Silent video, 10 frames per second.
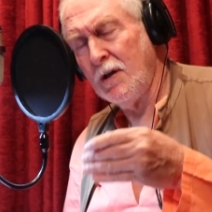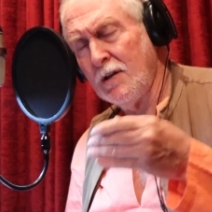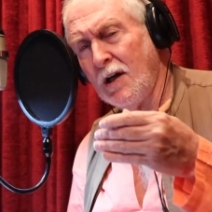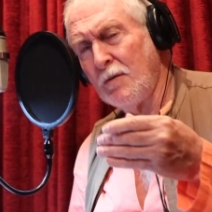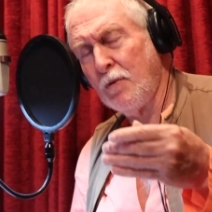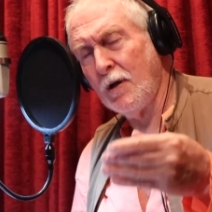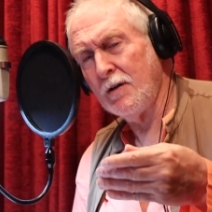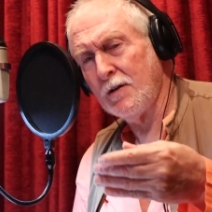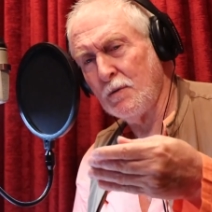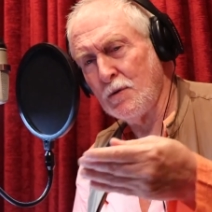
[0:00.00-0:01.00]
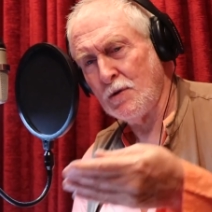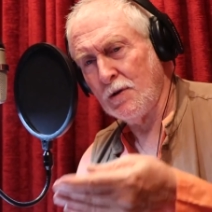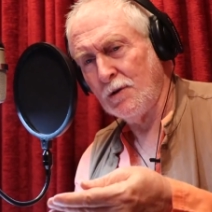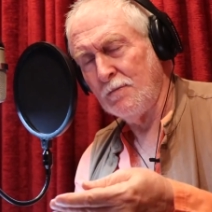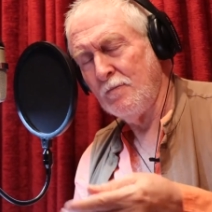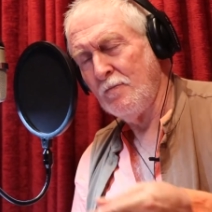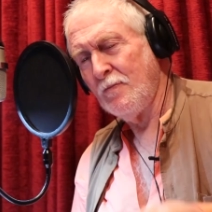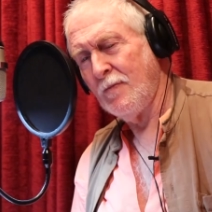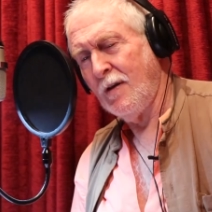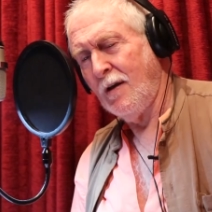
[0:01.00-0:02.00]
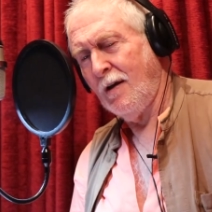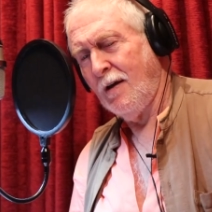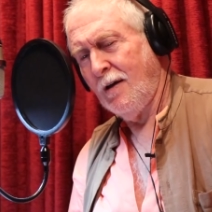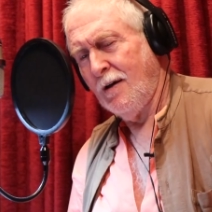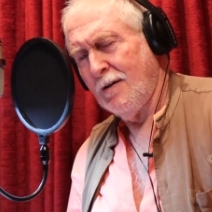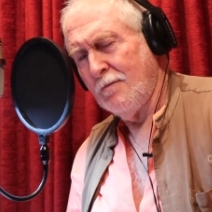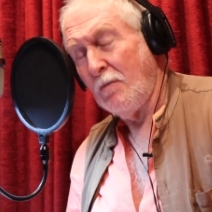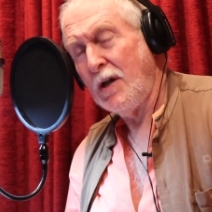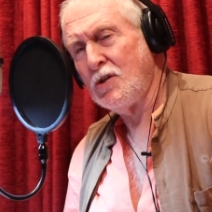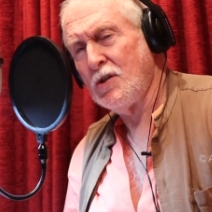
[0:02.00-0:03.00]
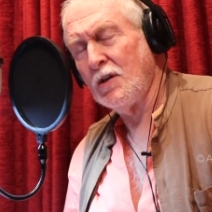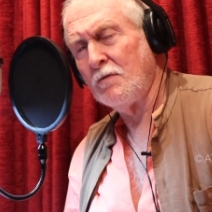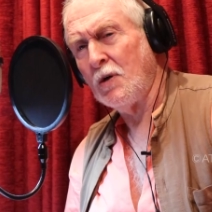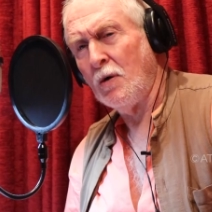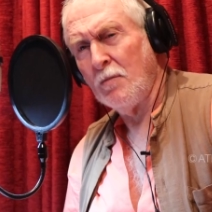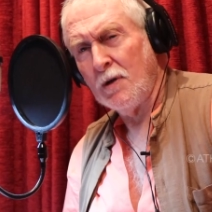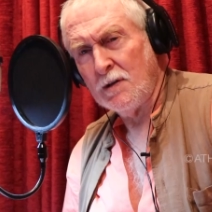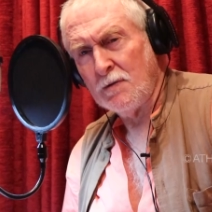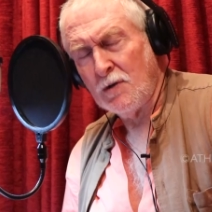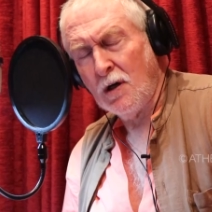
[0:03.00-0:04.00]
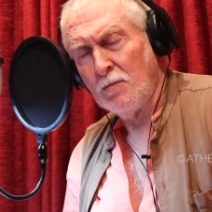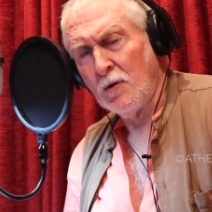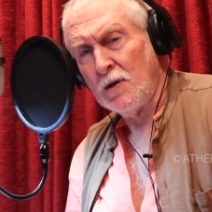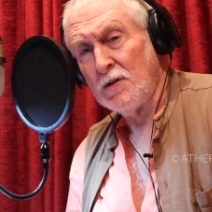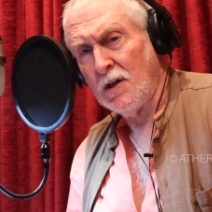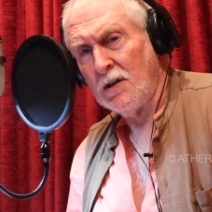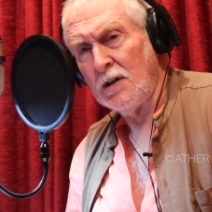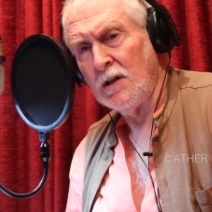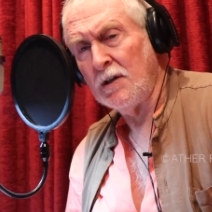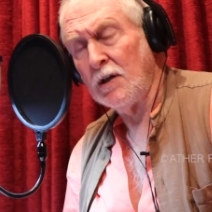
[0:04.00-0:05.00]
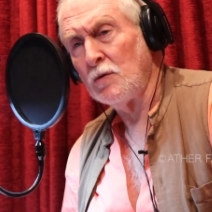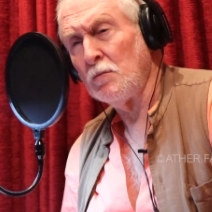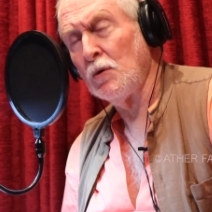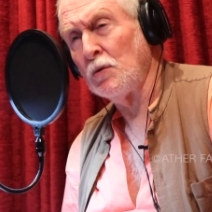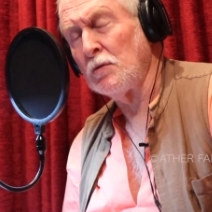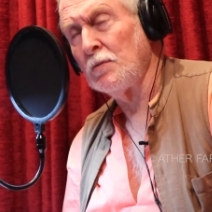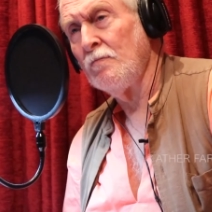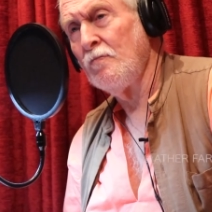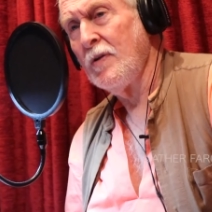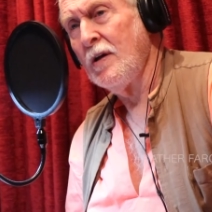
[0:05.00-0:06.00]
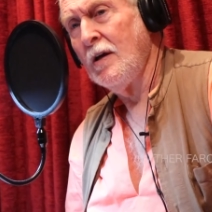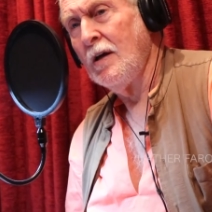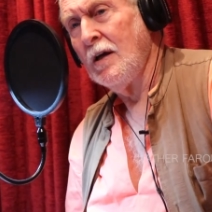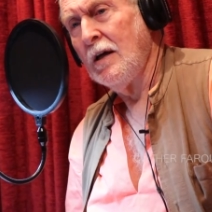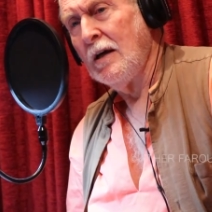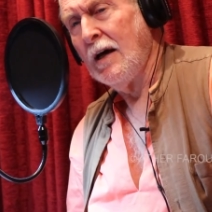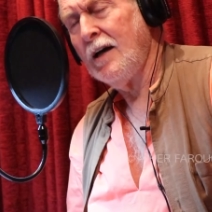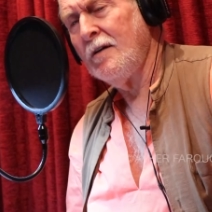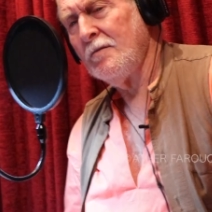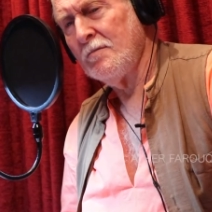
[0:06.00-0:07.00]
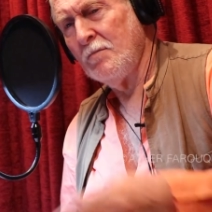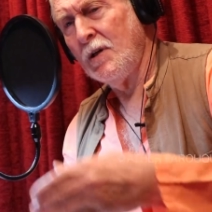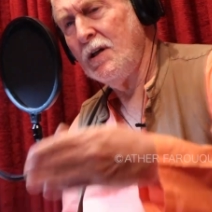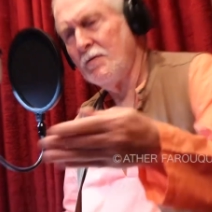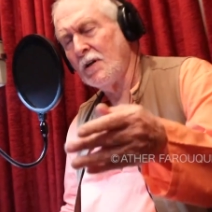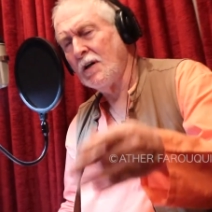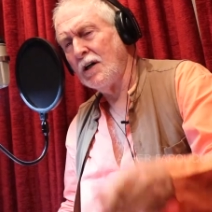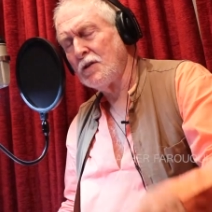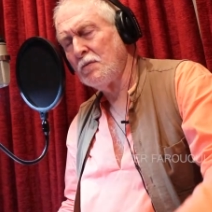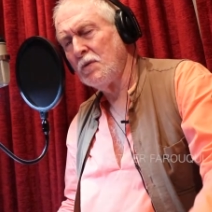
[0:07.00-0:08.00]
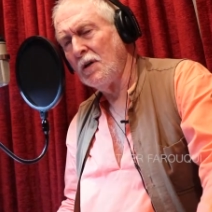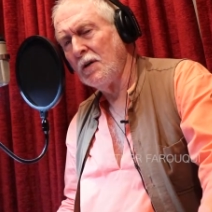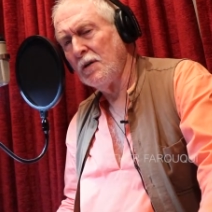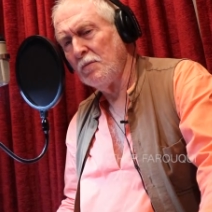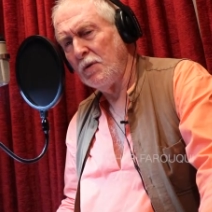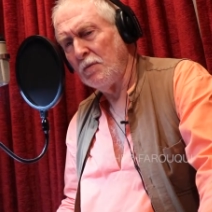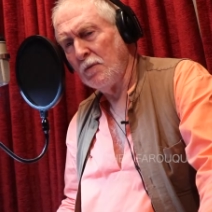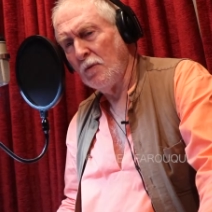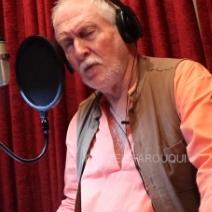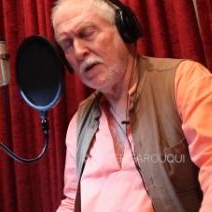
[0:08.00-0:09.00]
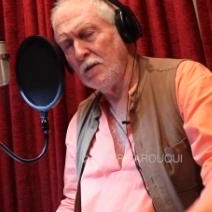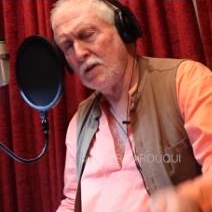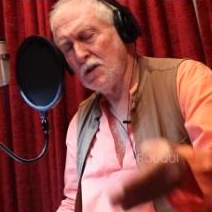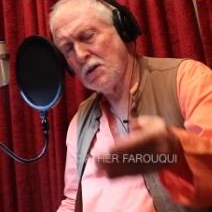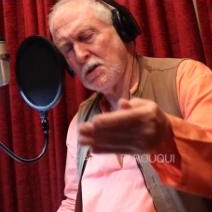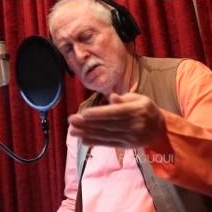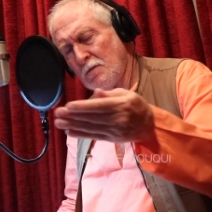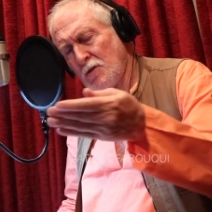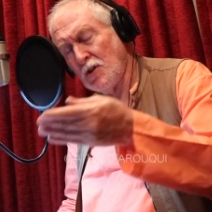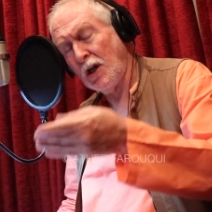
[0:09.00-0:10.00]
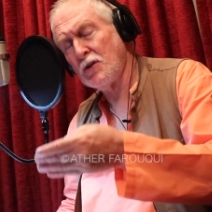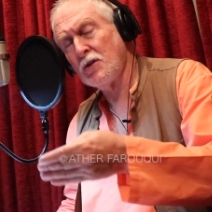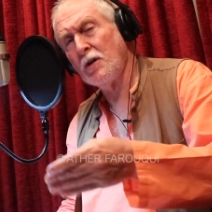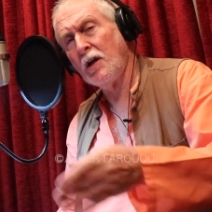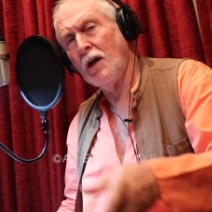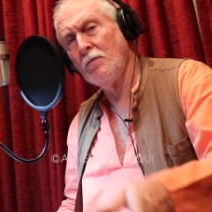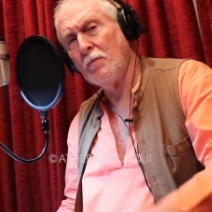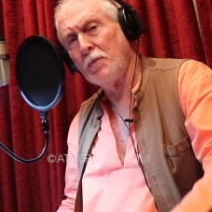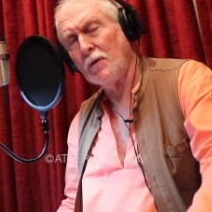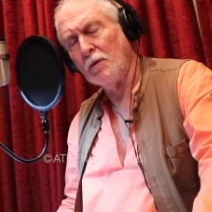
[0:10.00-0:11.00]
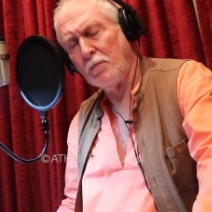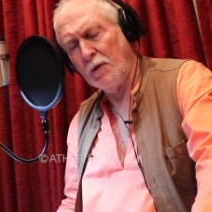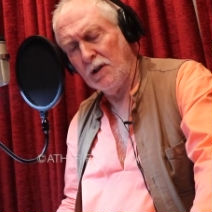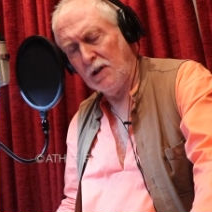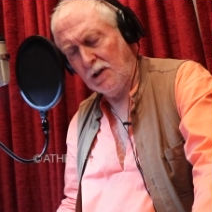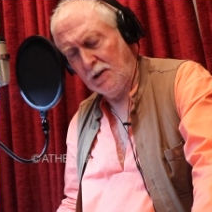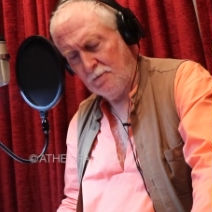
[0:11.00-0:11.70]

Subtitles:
In that play, there was a mention of Dom Moraes and Leela Naidu both. And many of the cast were younger people. When this section came up in the play,